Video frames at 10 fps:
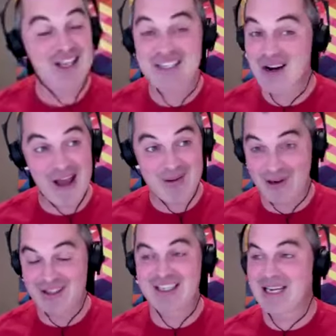incredible.
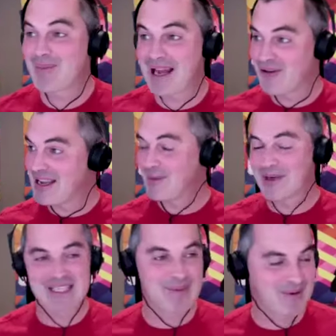She's like a ballerina with a
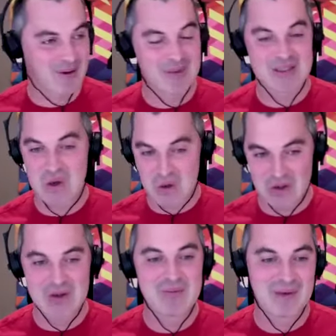skipping rope. It's
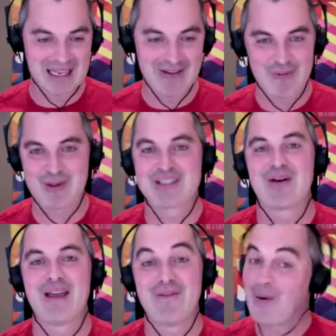unbelievable. So
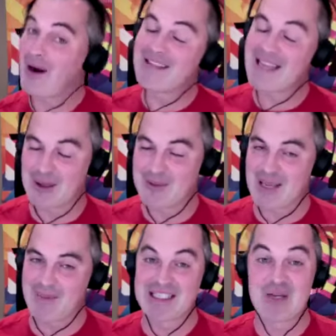if you are taking up
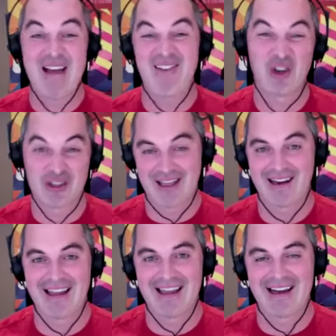skipping, do have a look at that.
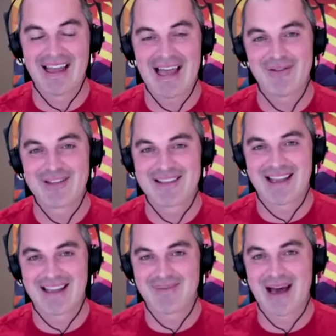I haven't
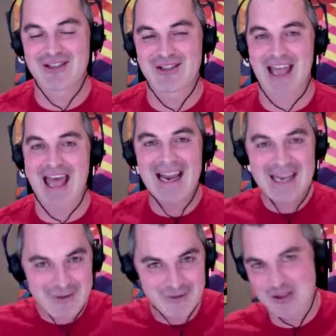mastered
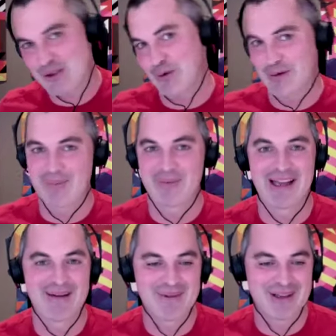any of her stuff yet, but I
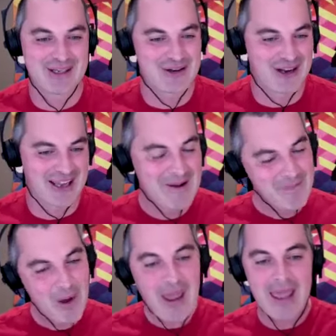am going to try.
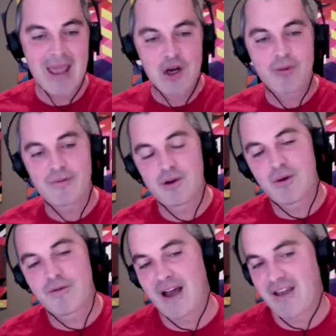Okay, number
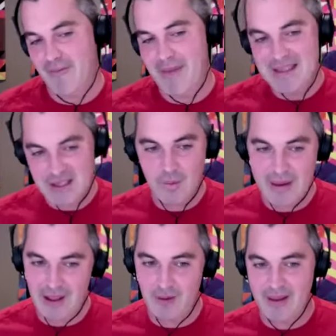5, mental
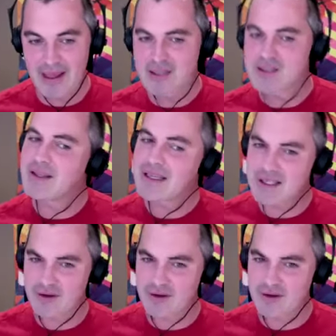well-being. So this is